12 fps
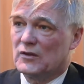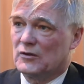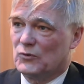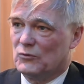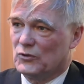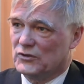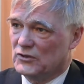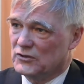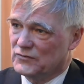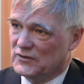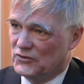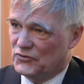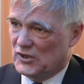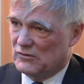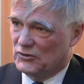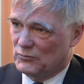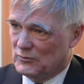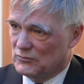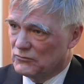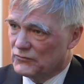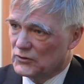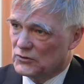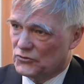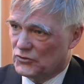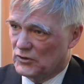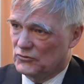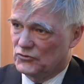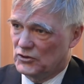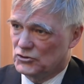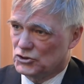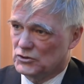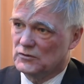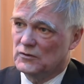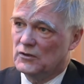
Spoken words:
And we identify these areas where we focus our attention.